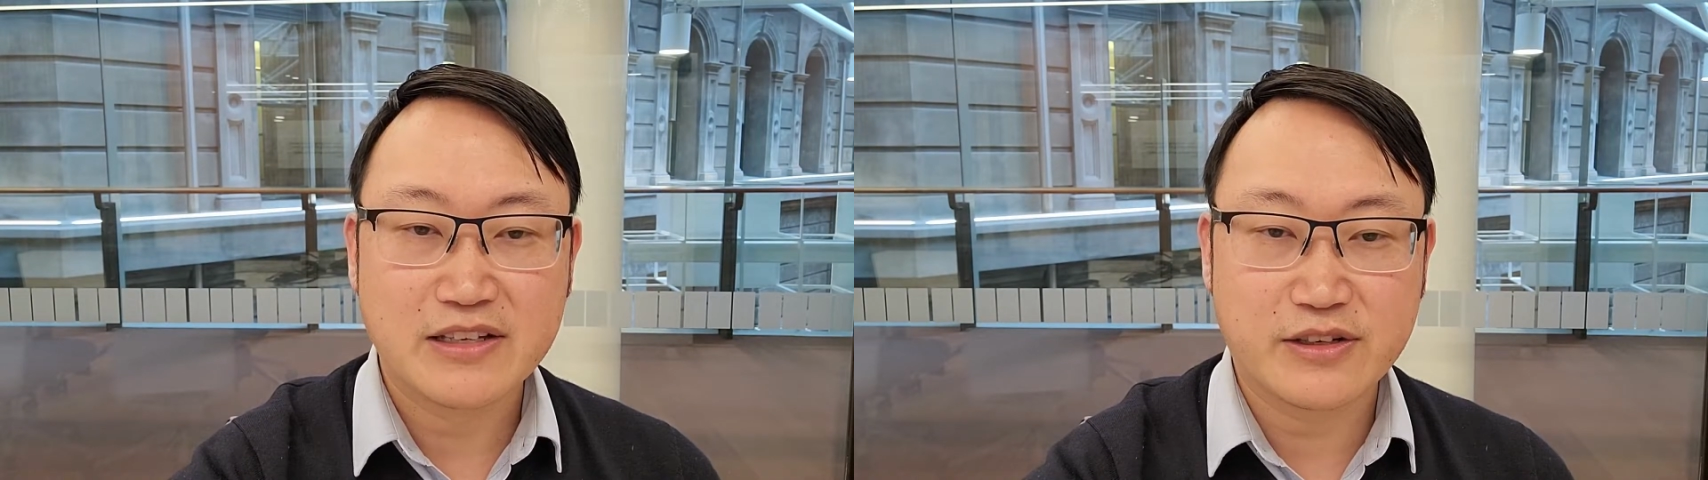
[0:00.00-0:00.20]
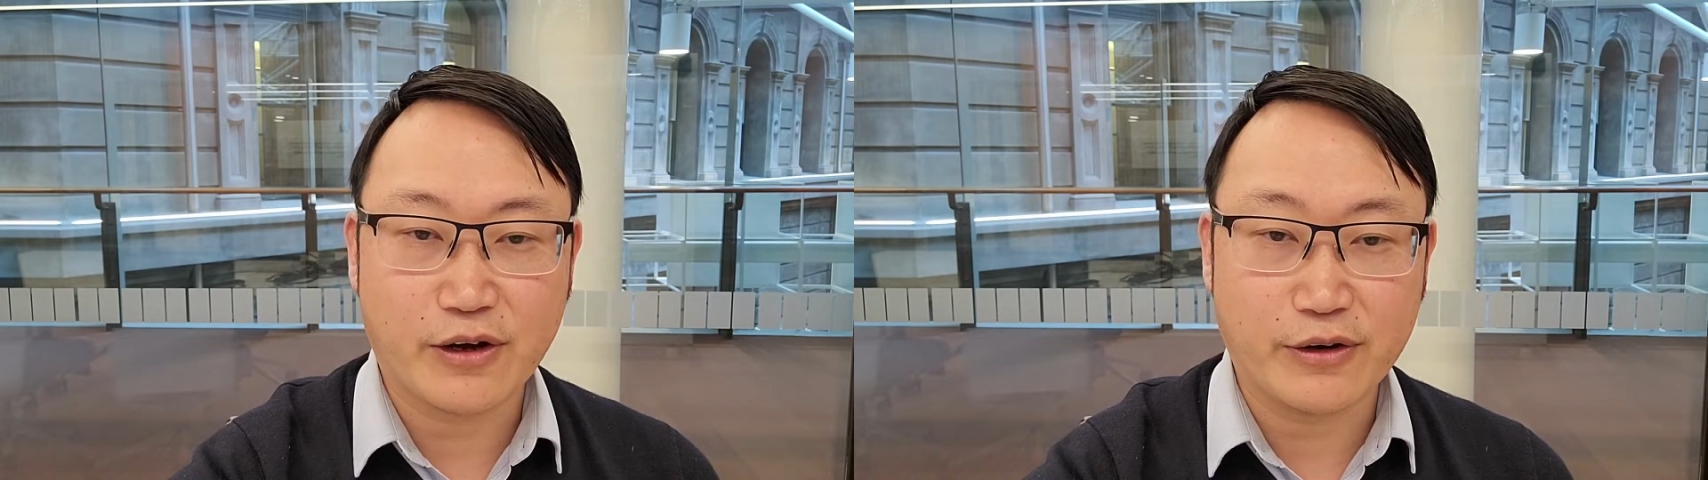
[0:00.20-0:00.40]

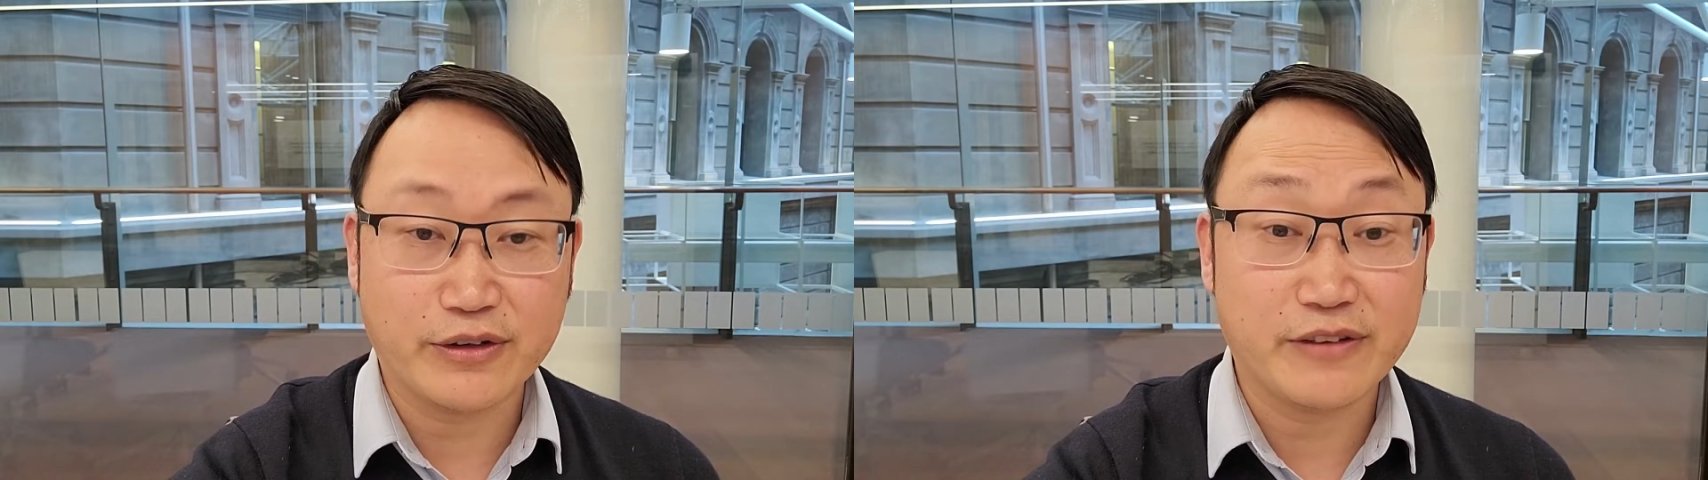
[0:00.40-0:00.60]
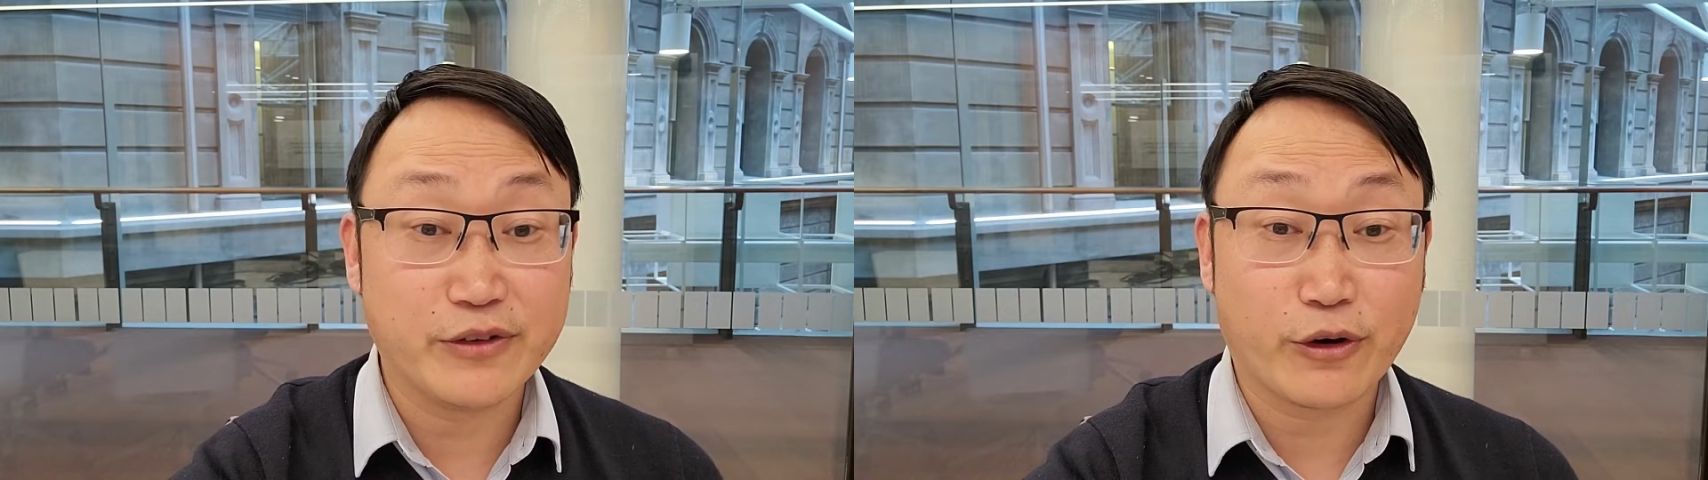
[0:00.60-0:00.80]
So
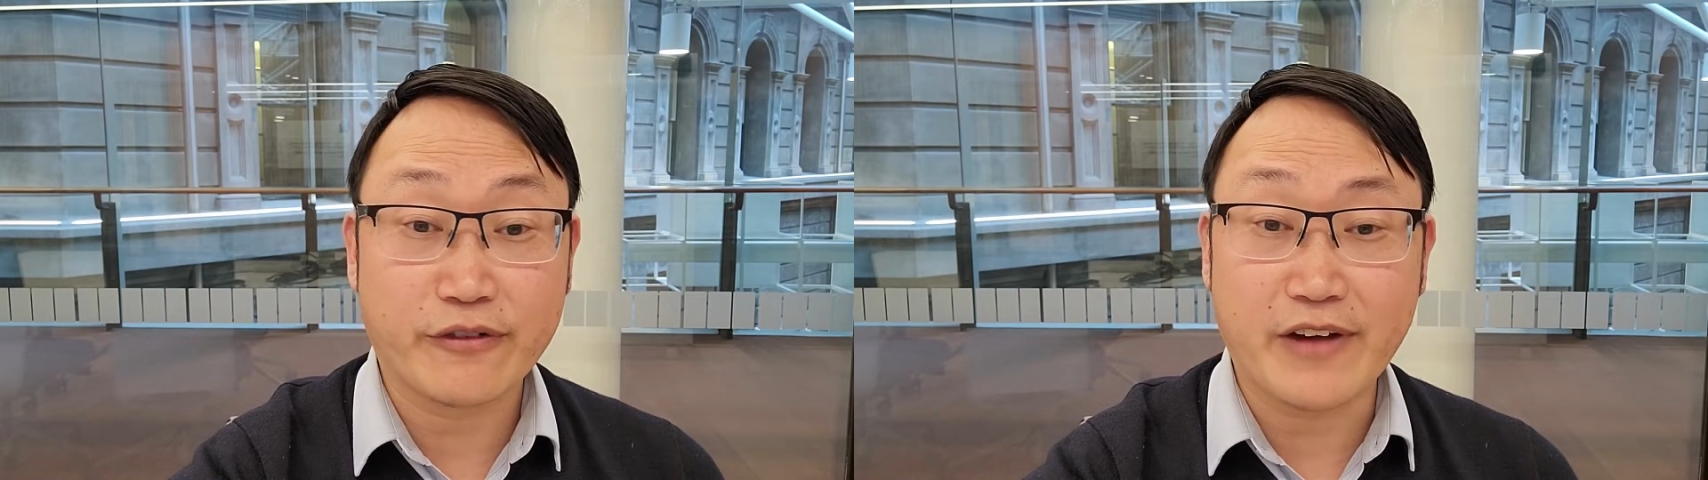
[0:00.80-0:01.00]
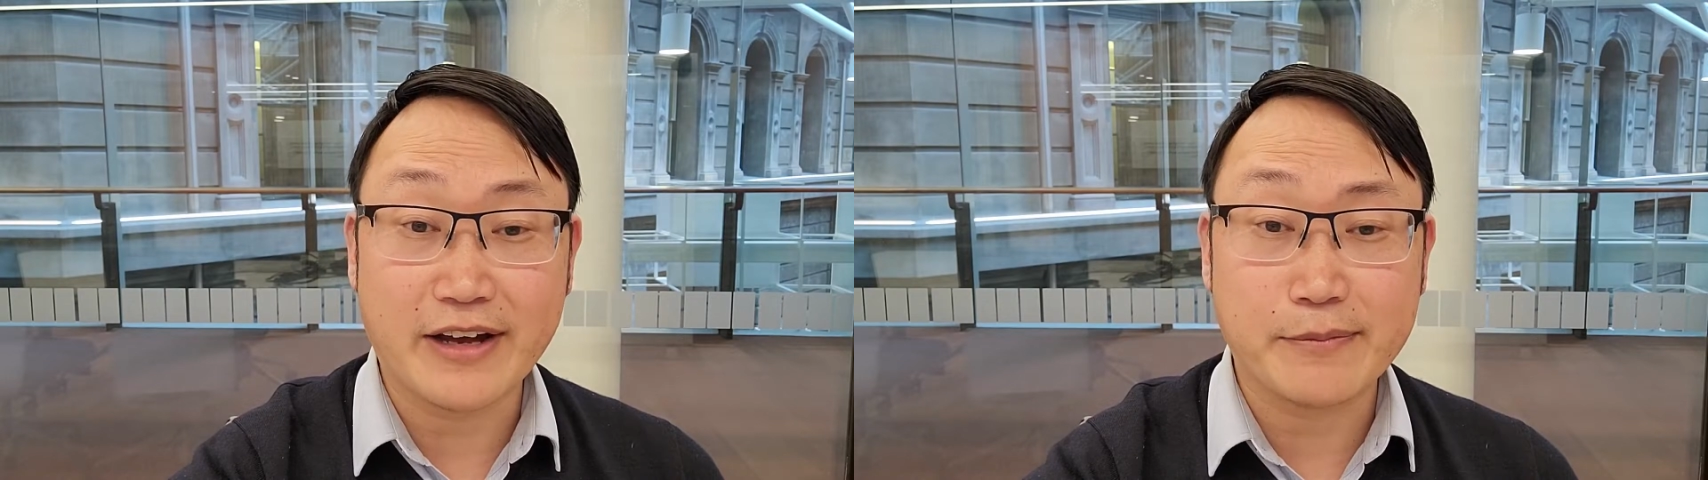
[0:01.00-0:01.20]
if you're
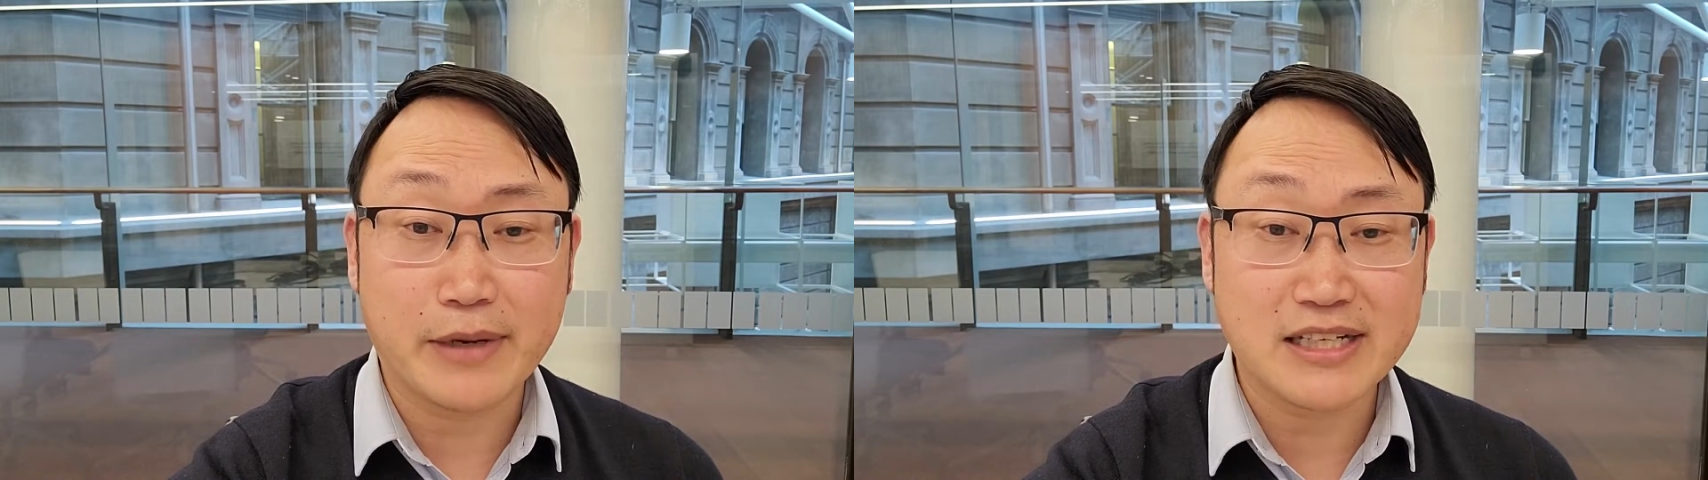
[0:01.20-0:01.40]
a founder